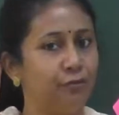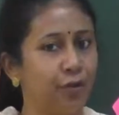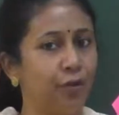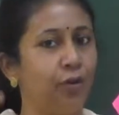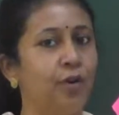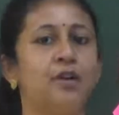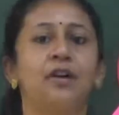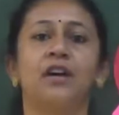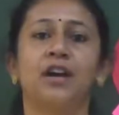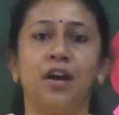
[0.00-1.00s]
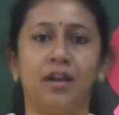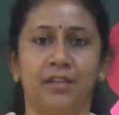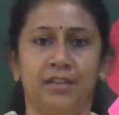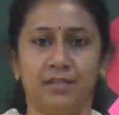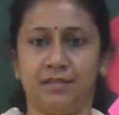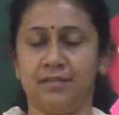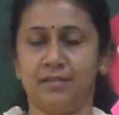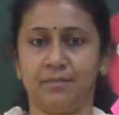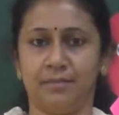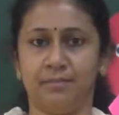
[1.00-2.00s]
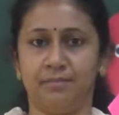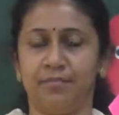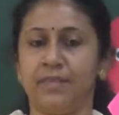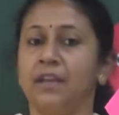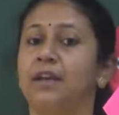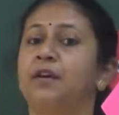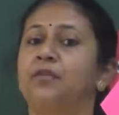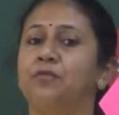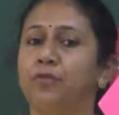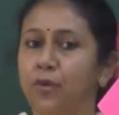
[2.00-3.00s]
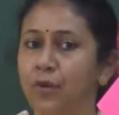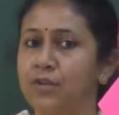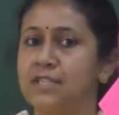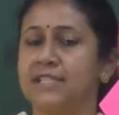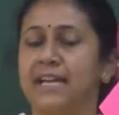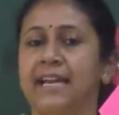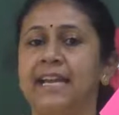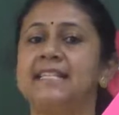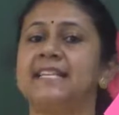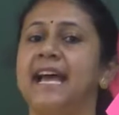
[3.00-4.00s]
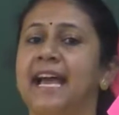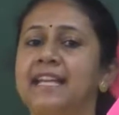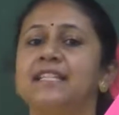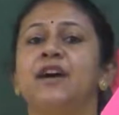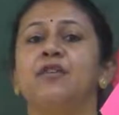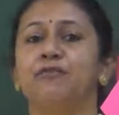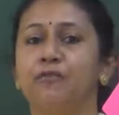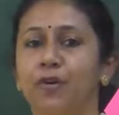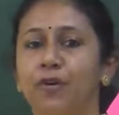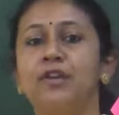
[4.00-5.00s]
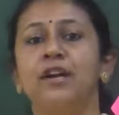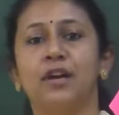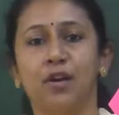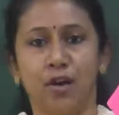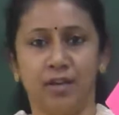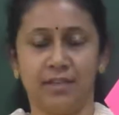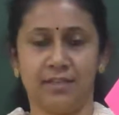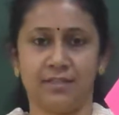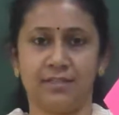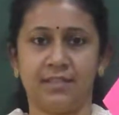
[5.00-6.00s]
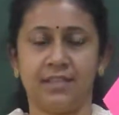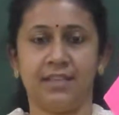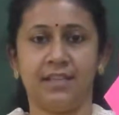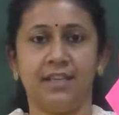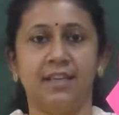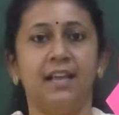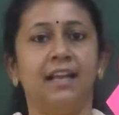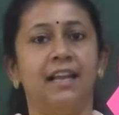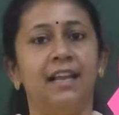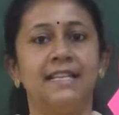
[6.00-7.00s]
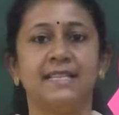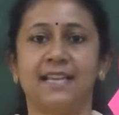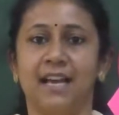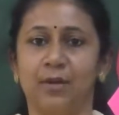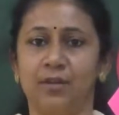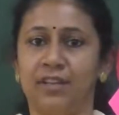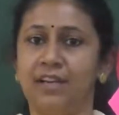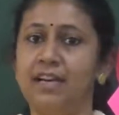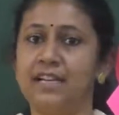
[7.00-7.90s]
four corners. Four sides and four corners. Let's count the